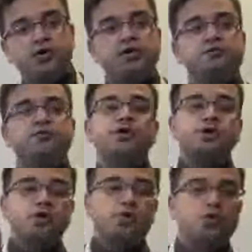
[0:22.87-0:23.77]
This
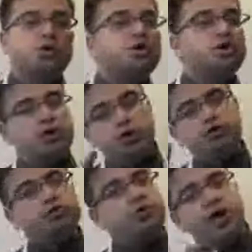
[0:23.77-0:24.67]
video is for
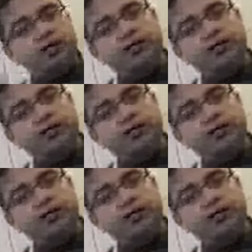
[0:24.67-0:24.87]
you.